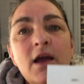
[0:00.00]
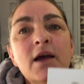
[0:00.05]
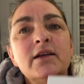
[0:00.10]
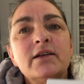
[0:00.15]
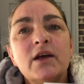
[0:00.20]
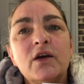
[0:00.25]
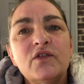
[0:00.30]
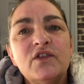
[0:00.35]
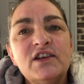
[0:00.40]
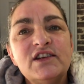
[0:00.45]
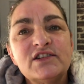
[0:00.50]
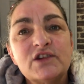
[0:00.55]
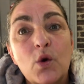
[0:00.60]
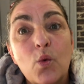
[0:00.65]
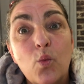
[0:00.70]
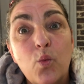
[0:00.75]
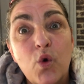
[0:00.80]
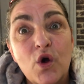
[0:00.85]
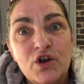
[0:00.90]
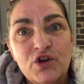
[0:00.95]
Now these are
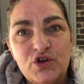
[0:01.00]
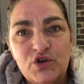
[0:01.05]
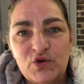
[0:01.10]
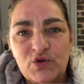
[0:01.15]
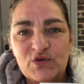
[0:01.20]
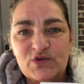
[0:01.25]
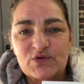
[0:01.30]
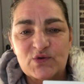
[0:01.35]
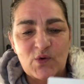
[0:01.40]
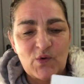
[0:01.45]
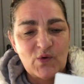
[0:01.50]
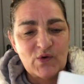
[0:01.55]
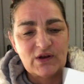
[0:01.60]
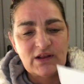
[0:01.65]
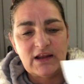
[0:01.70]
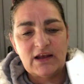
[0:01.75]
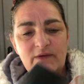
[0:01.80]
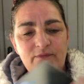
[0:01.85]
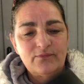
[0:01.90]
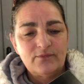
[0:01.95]
one use
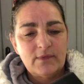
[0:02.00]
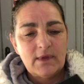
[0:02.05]
only.